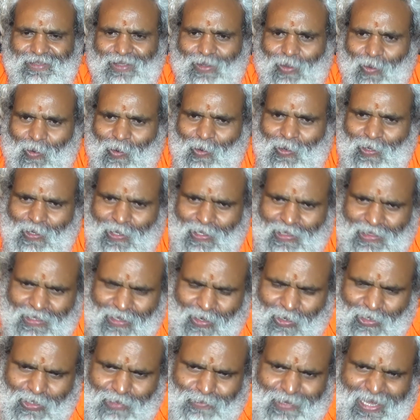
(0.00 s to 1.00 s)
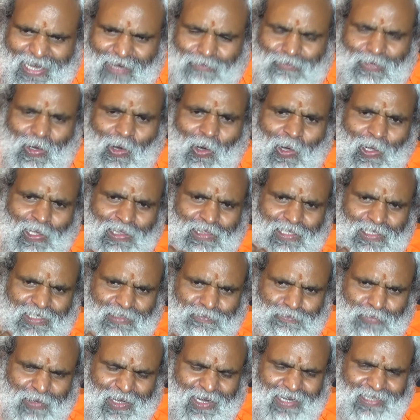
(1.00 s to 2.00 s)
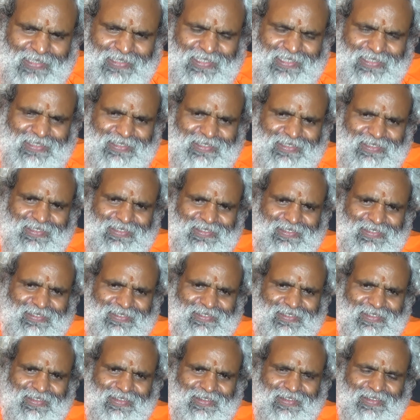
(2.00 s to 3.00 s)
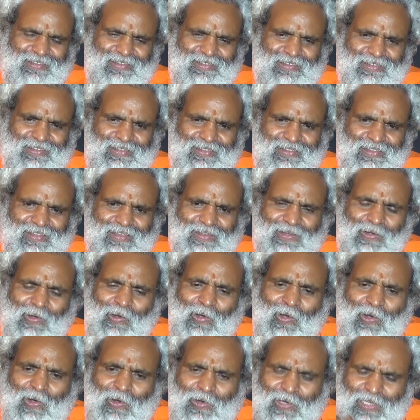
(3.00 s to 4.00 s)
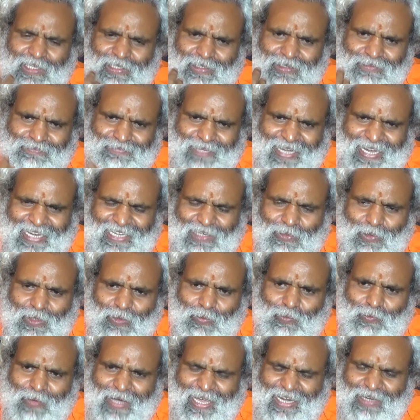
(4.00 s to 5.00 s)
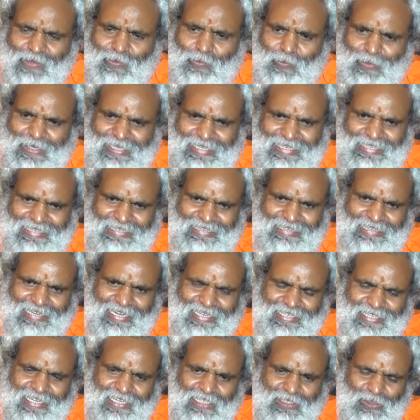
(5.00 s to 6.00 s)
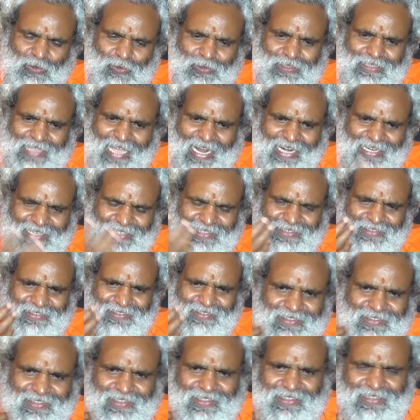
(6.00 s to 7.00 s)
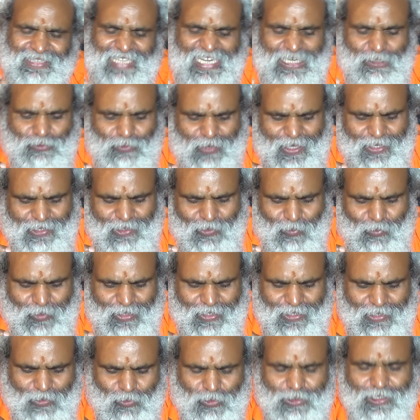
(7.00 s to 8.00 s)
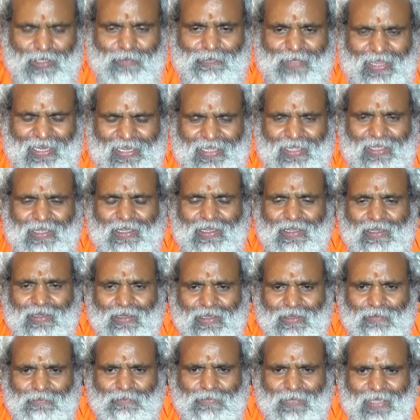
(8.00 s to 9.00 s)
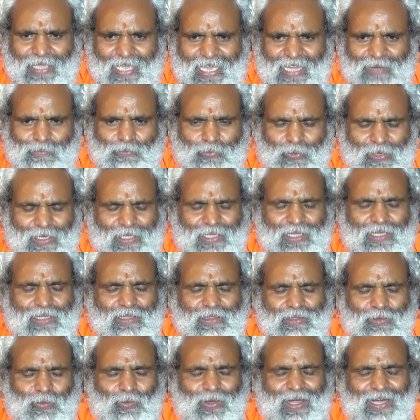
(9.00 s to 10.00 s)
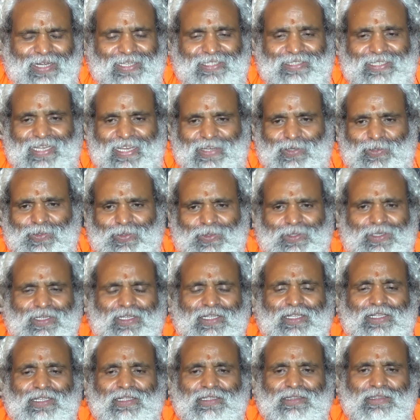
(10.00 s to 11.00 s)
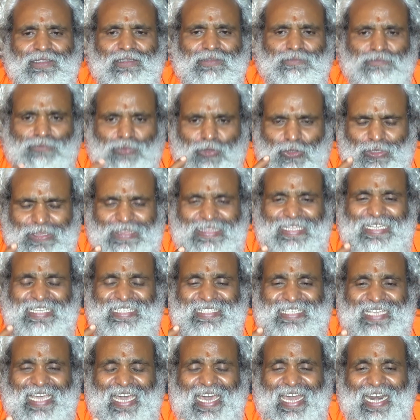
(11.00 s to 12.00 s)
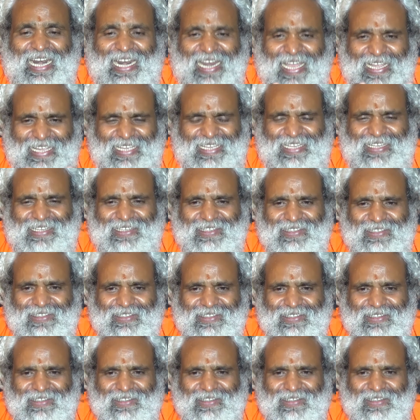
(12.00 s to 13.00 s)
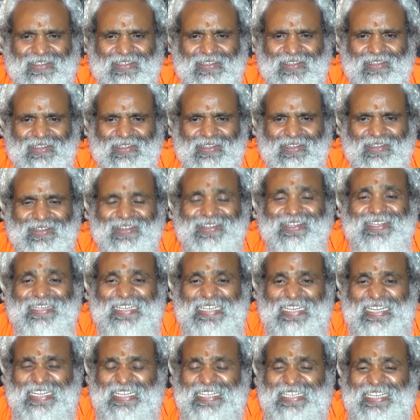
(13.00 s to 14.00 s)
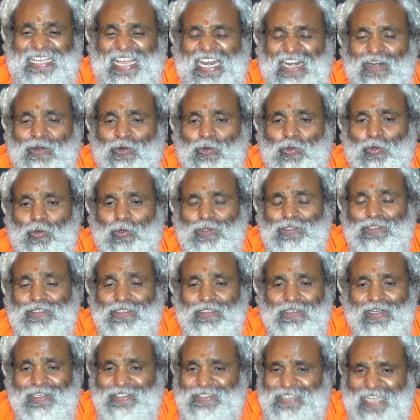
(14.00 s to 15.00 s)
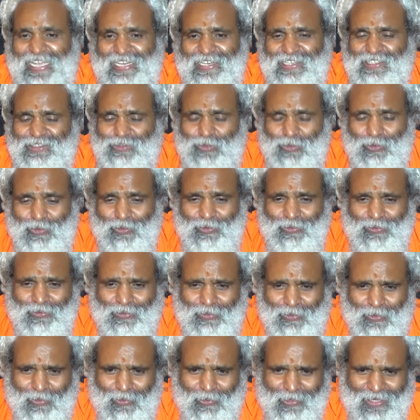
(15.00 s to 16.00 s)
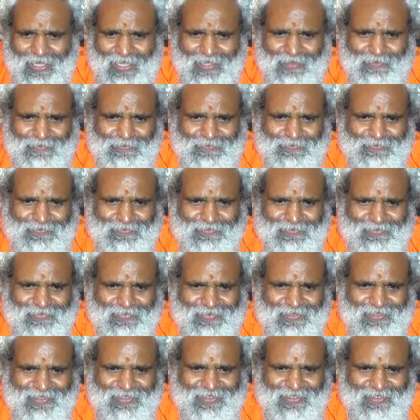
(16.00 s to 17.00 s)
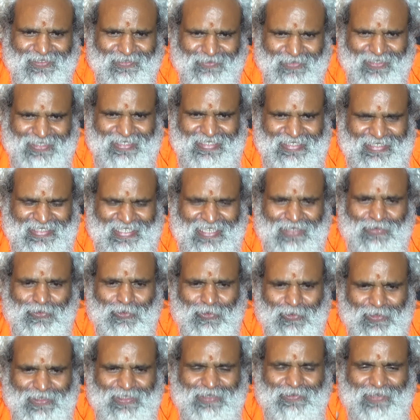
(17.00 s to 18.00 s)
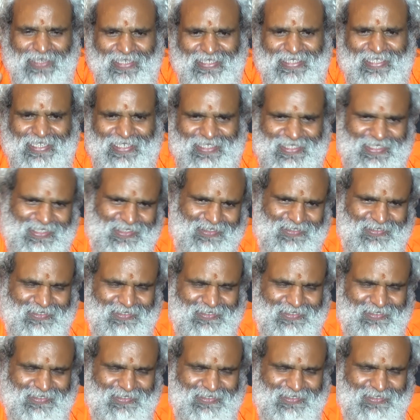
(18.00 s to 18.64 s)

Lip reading: All the Anumanam, all the inferences, all your mind will work only related to that. That's why we use the very carefully, the word is like, the Vrittis are like Indian noodles, not Chinese noodle, okay? Because Indian noodle is very interesting.